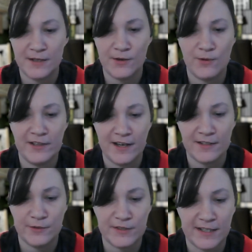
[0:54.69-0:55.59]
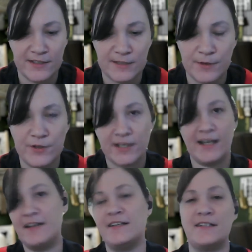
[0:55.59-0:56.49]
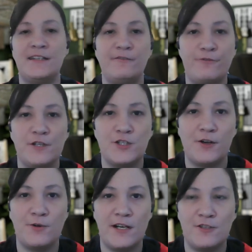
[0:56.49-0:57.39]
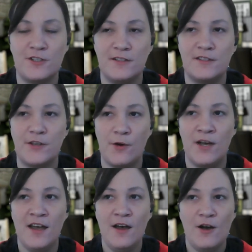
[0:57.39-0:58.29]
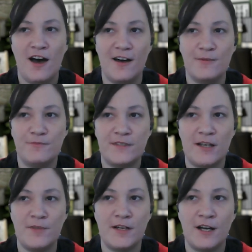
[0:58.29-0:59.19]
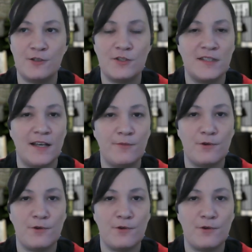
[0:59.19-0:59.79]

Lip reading: I know New Zealand's been looking at nicotine-free generation. So some of the countries that